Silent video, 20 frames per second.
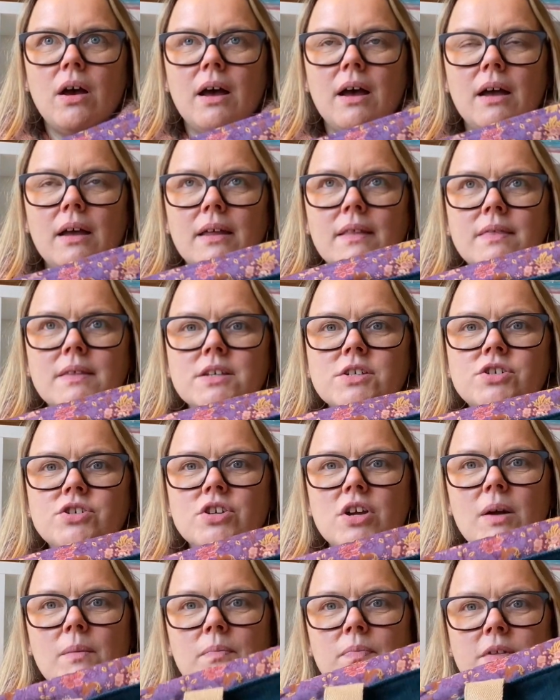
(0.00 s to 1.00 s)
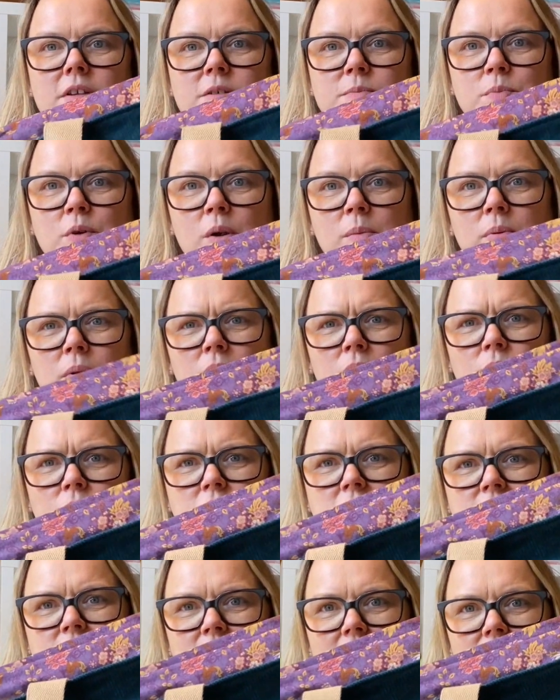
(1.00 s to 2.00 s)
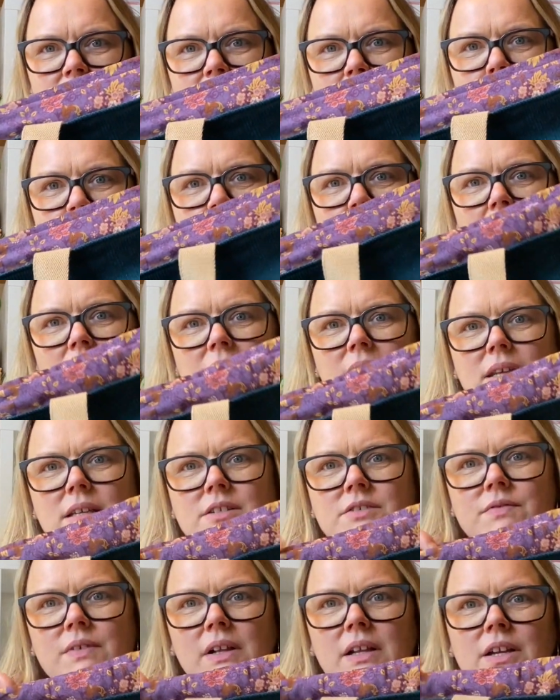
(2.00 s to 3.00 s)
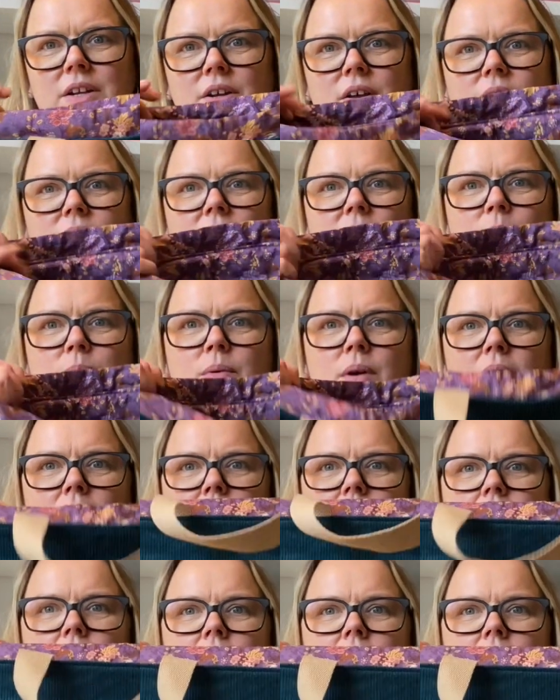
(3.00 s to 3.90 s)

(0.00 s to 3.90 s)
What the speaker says: in this shop, this purple looks very bright. It's really not that bright.